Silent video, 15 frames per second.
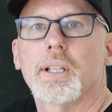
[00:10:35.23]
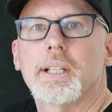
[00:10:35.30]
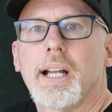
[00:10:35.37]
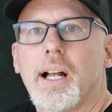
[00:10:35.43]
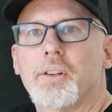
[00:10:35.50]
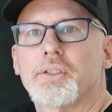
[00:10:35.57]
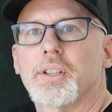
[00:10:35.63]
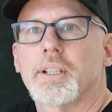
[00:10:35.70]

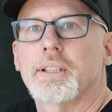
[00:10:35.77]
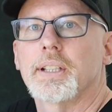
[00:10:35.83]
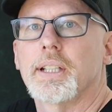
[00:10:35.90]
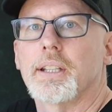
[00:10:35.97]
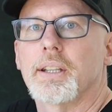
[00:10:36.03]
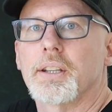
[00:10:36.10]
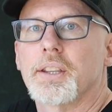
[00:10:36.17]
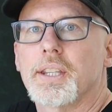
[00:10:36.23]
announcing
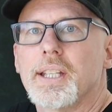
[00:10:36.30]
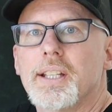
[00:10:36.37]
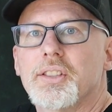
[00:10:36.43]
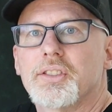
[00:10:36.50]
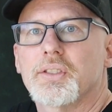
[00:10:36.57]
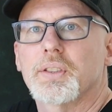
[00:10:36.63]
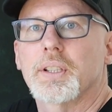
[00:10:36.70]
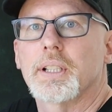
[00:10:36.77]
that
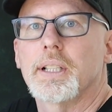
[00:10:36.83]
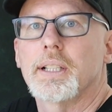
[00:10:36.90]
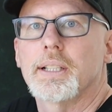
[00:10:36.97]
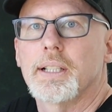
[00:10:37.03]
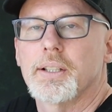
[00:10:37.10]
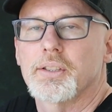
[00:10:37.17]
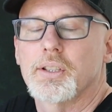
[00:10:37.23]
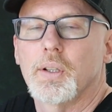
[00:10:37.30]
this gun
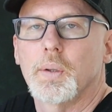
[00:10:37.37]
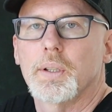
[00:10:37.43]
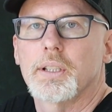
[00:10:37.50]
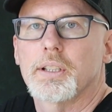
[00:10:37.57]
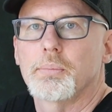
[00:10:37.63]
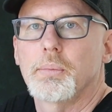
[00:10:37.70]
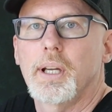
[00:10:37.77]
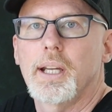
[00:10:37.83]
is going
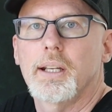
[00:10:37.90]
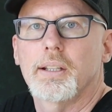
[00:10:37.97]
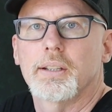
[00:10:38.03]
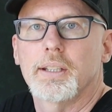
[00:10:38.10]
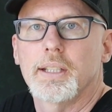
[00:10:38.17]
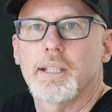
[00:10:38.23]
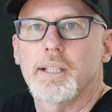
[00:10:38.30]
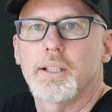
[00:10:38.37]
to make
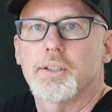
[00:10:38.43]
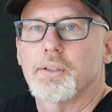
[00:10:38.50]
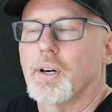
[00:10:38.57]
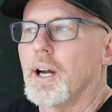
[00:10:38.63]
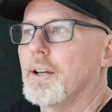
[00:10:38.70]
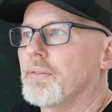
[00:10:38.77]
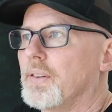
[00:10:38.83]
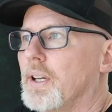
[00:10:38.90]
the
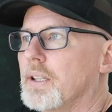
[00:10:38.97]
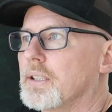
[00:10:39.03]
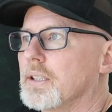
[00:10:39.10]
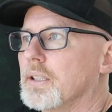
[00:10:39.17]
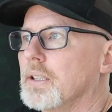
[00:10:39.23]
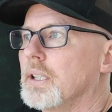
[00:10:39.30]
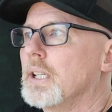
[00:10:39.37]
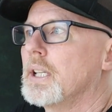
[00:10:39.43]

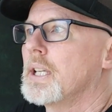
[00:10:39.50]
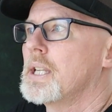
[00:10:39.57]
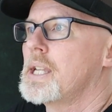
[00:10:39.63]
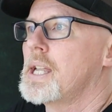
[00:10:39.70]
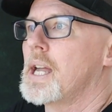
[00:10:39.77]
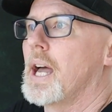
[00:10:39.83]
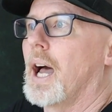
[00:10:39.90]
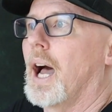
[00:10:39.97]
Trifecta.
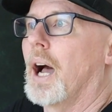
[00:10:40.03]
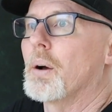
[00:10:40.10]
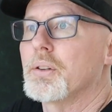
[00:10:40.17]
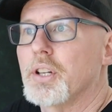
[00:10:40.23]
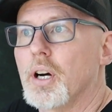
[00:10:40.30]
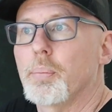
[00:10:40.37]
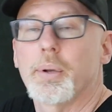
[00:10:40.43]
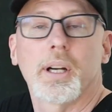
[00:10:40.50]
I was
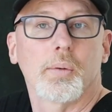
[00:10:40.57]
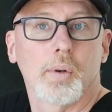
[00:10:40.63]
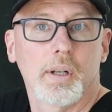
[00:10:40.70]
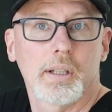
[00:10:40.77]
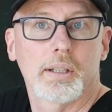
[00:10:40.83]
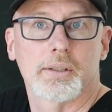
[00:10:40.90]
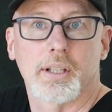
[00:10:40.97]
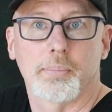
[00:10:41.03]
hoping it
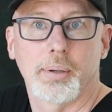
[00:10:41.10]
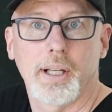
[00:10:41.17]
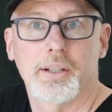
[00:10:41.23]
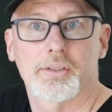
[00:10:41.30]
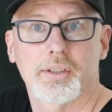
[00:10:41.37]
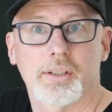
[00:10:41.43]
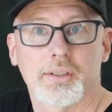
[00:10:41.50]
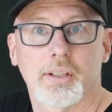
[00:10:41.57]
would, because I paid
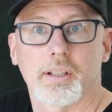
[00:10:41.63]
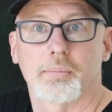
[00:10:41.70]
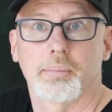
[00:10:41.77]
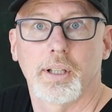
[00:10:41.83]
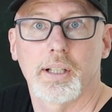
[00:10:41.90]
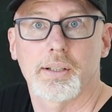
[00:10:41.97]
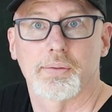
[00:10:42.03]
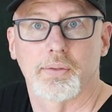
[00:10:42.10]

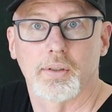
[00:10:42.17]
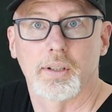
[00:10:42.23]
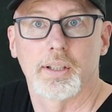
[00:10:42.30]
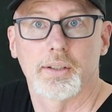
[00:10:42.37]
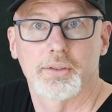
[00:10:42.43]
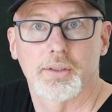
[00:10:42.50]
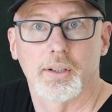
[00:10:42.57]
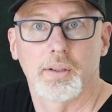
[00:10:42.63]
$600 for
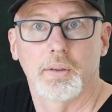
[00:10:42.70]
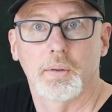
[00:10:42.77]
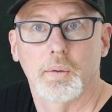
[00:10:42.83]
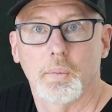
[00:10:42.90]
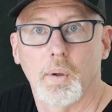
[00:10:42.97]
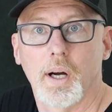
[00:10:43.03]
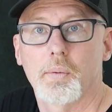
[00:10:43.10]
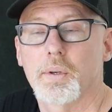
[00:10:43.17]
it. So
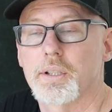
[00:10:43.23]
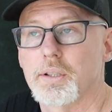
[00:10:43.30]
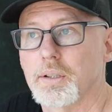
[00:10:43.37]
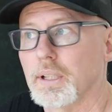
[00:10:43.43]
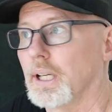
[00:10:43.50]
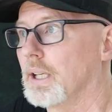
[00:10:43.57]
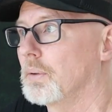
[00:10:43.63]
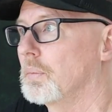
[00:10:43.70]
why would you
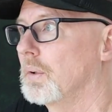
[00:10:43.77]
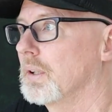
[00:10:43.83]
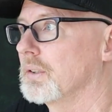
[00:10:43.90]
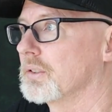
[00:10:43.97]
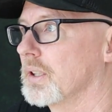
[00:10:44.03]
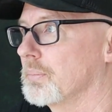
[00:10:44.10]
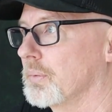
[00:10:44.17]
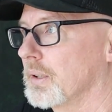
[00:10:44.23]
not
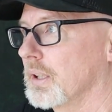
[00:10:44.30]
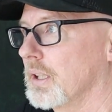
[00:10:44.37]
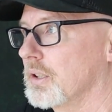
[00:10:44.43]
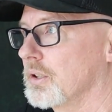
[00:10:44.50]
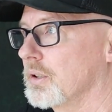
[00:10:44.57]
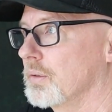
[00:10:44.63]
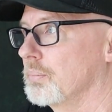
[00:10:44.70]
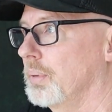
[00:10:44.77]
want something
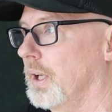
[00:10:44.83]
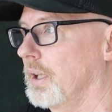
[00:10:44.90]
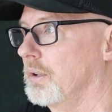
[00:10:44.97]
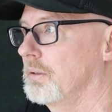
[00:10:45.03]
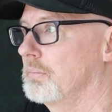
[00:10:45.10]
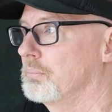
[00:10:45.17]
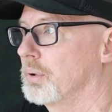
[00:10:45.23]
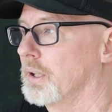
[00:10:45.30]
that you
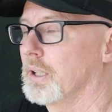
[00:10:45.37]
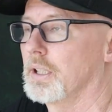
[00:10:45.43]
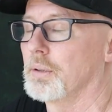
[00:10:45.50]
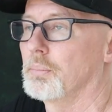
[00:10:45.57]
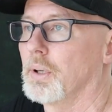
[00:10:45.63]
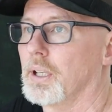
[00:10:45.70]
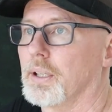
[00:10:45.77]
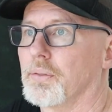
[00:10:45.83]
paid pretty
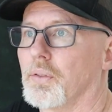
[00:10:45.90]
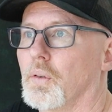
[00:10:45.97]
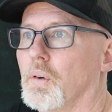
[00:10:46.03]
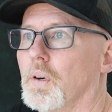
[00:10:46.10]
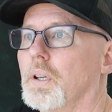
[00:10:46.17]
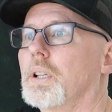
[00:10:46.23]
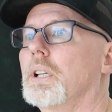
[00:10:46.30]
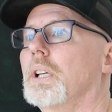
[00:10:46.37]
good money
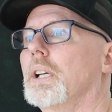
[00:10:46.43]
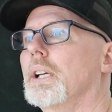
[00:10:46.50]
for